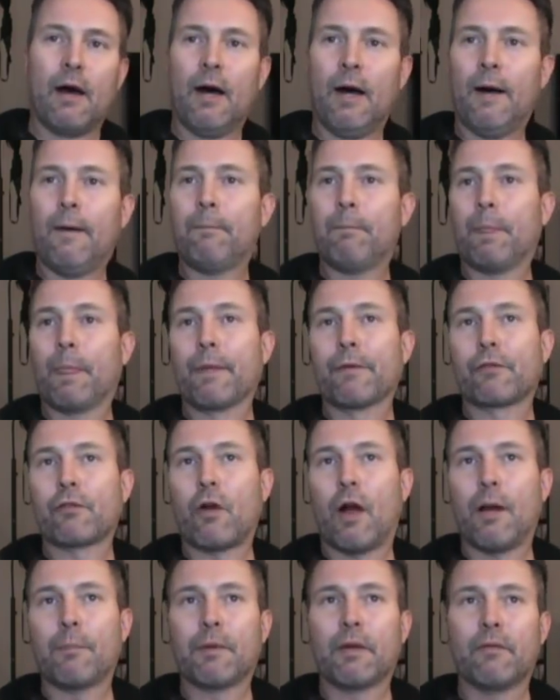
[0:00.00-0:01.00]
Um,
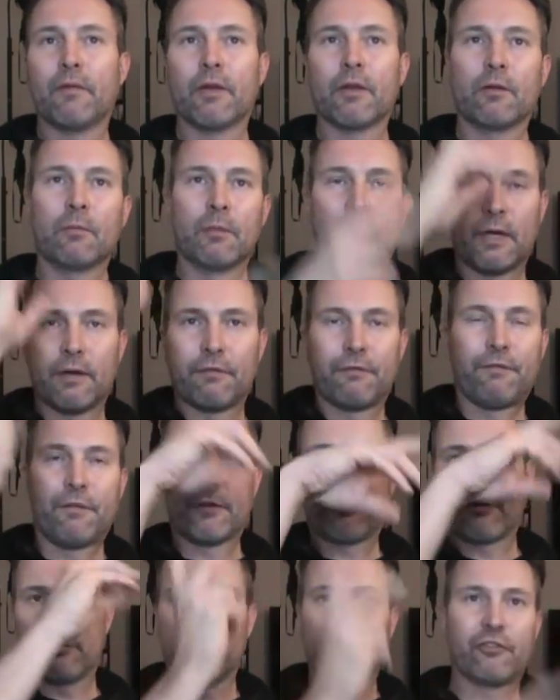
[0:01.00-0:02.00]
so I'm giving you my
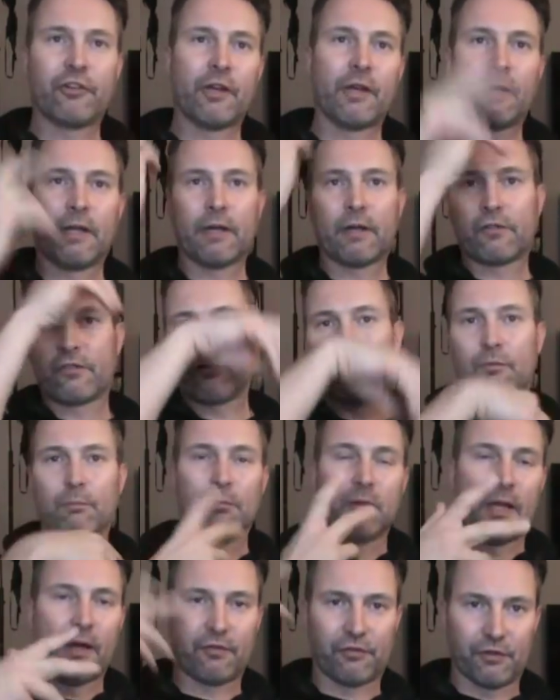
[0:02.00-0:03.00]
official Gen X
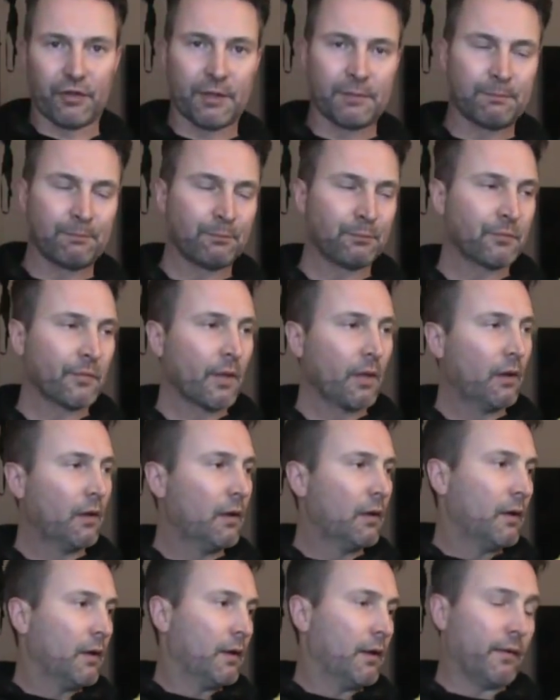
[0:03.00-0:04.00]
blessing.
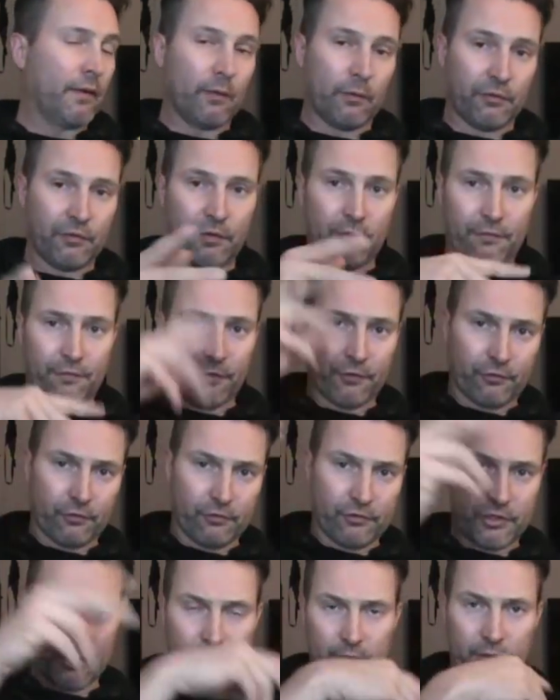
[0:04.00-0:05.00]
And that was the
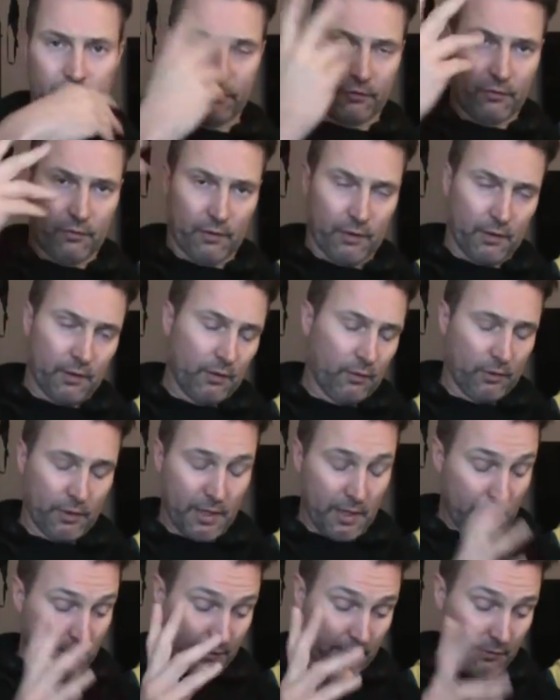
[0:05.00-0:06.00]
official Gen X thing.
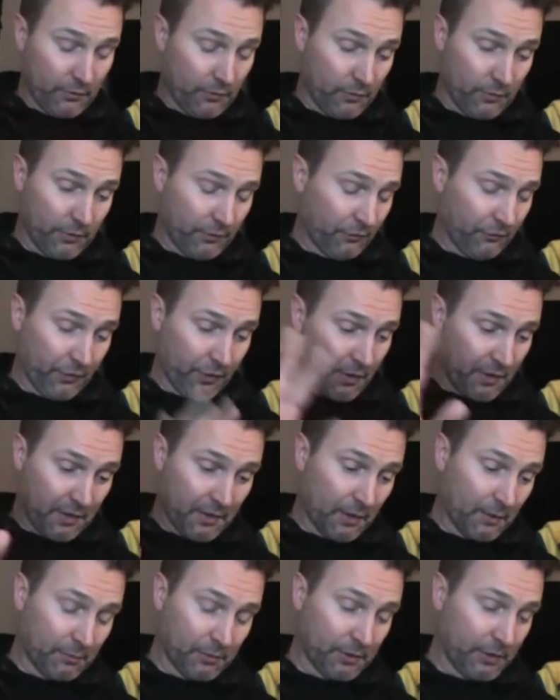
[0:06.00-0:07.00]
Only I can do it. It's very
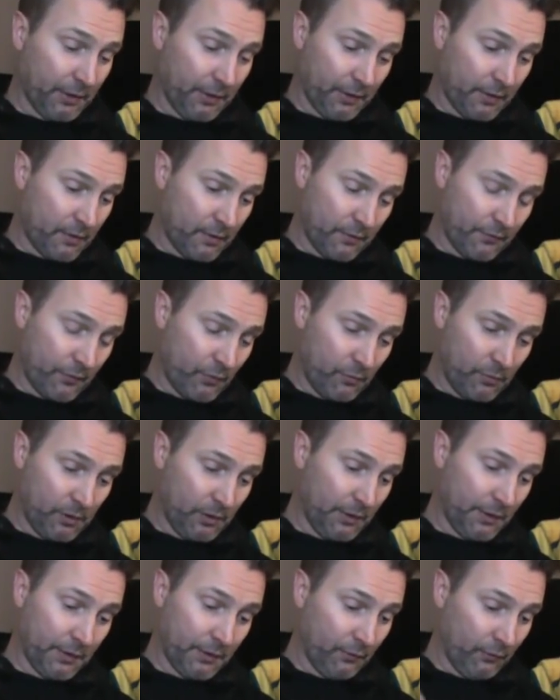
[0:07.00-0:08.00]
complicated. None of you
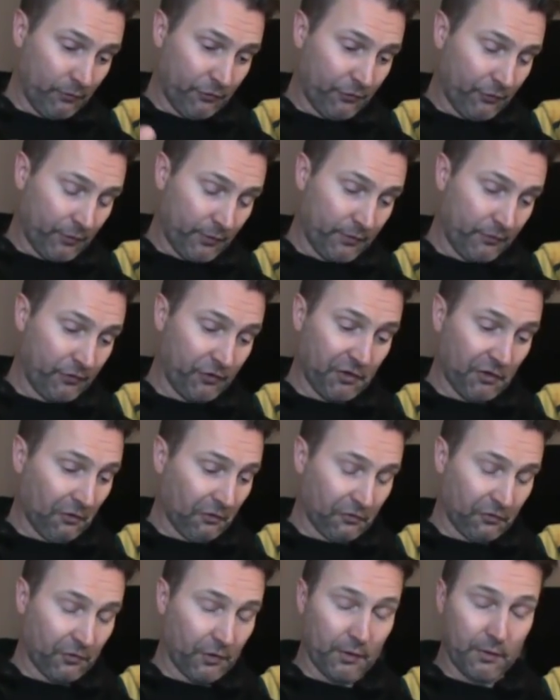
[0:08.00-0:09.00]
millennials or
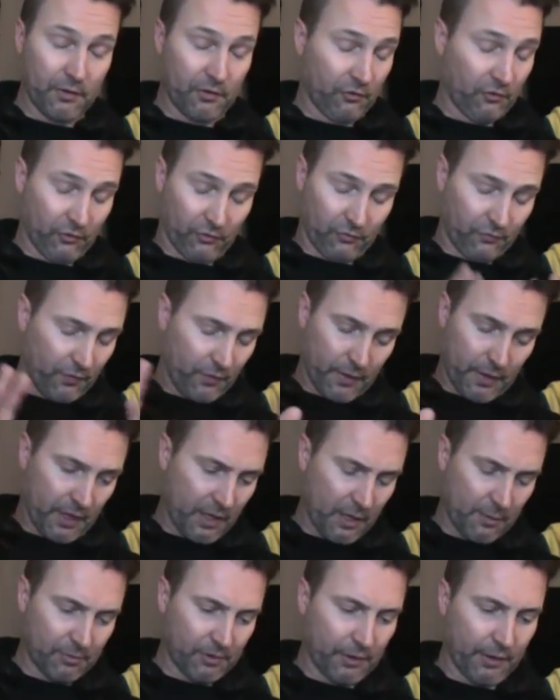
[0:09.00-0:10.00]
Zers can. It's just very
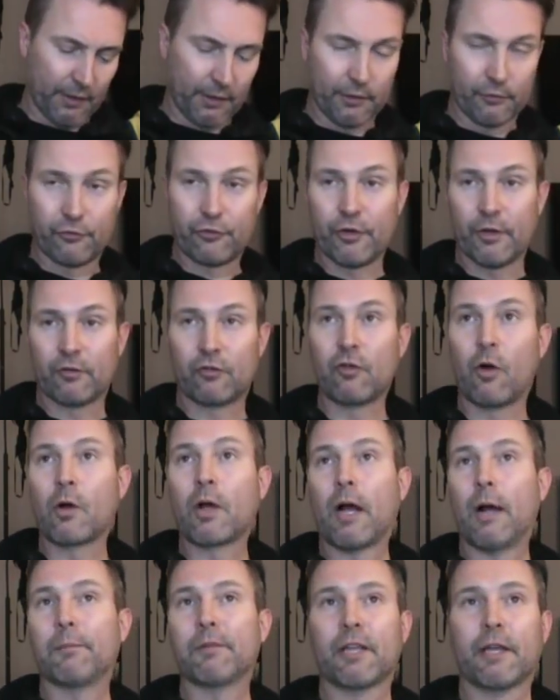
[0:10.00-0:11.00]
complicated shit. So
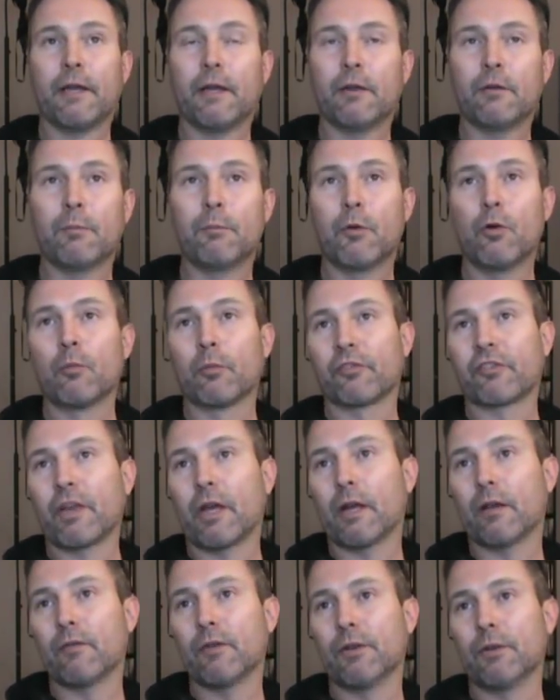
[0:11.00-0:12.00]
complicated, boomers
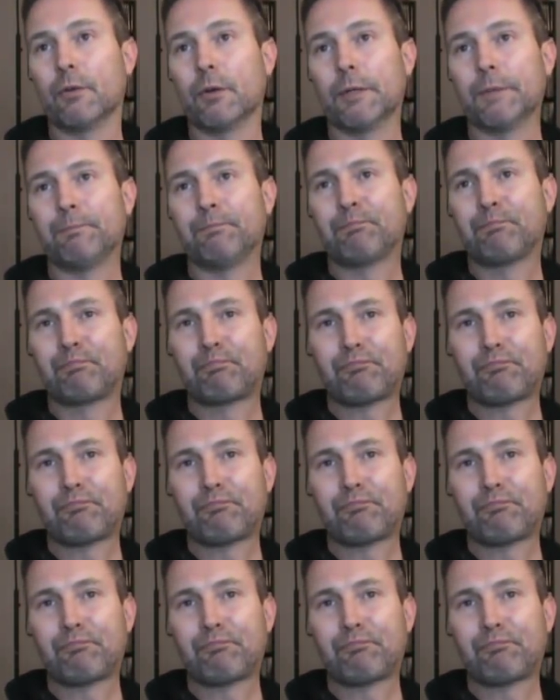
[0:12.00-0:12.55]
can't even do it.